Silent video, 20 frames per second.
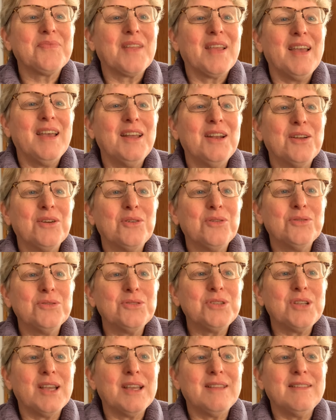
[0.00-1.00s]
And it
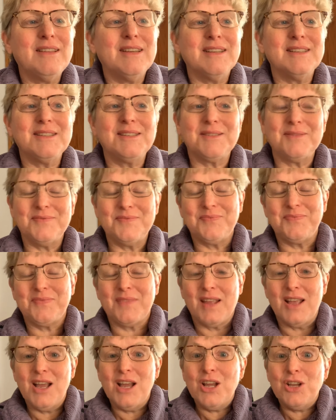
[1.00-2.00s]
goes like this.
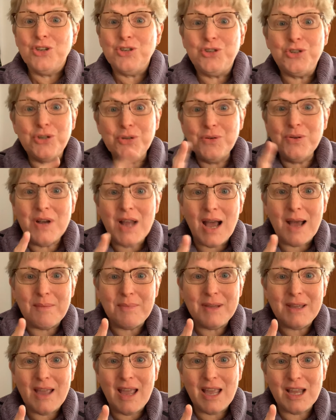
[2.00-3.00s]
Do not
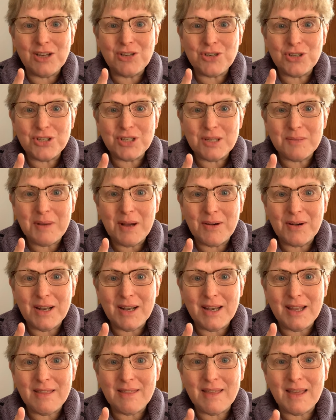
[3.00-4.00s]
be anxious about
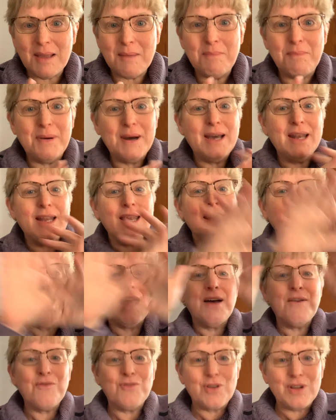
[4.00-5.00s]
anything, but in
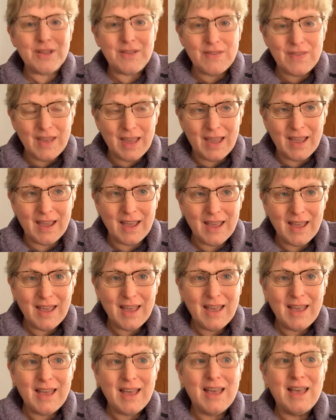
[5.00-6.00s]
everything,
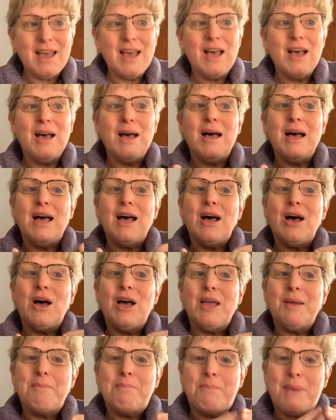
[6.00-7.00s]

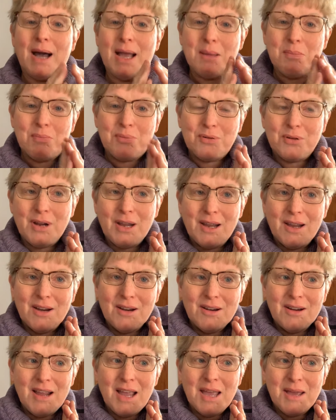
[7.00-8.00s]
by
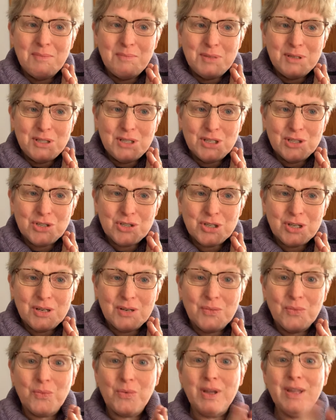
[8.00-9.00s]
prayer and
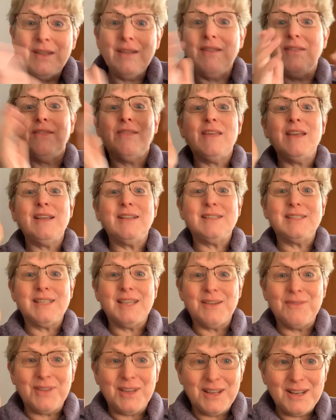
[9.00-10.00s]
petition, with
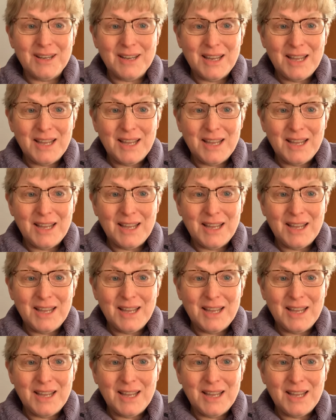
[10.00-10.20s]
thanksgiving,